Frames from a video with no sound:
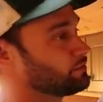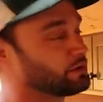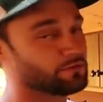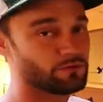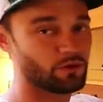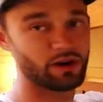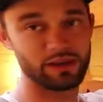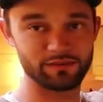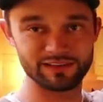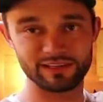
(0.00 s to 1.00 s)
before
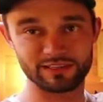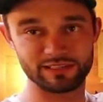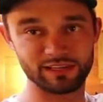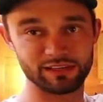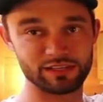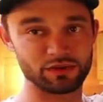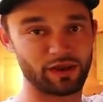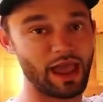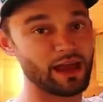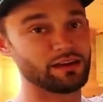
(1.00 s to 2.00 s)
I even did the ceiling,
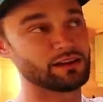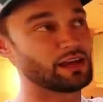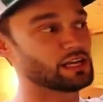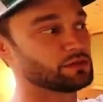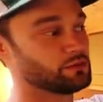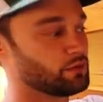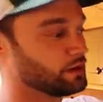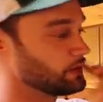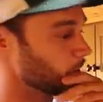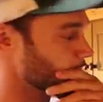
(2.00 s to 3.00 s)
so I had an attachment point.